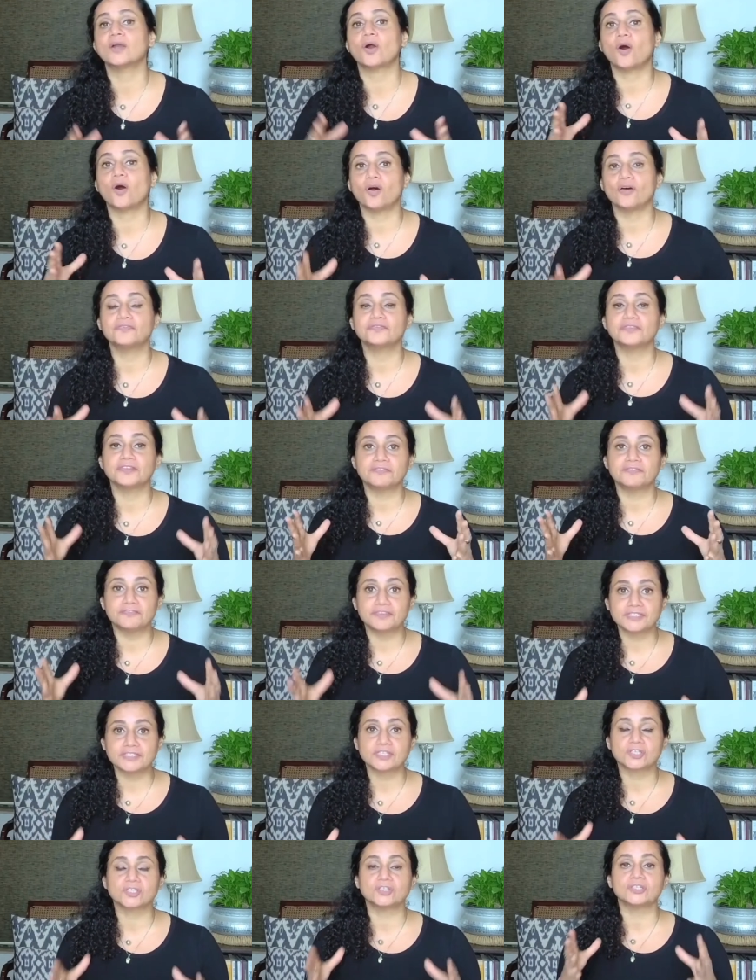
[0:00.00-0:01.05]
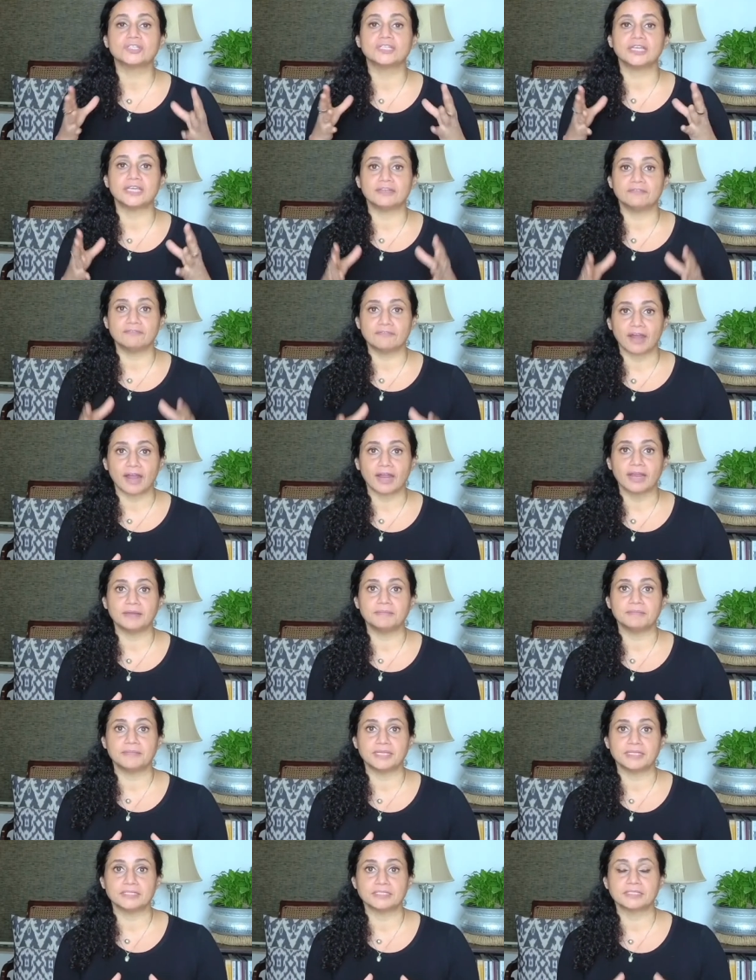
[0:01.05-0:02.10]
of the physical
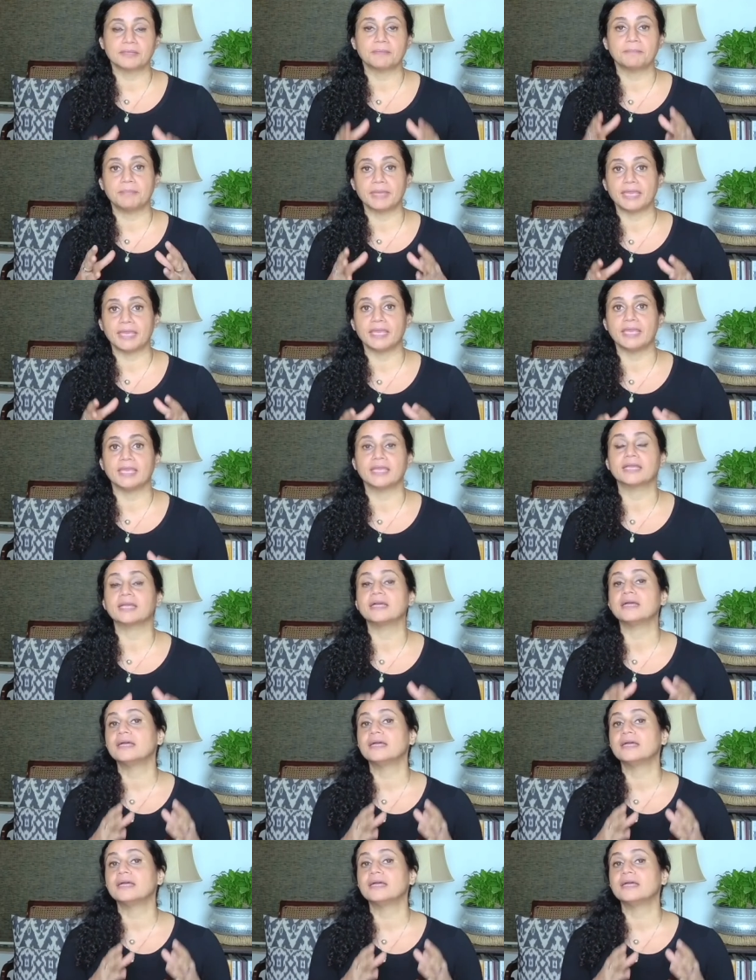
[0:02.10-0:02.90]
environment being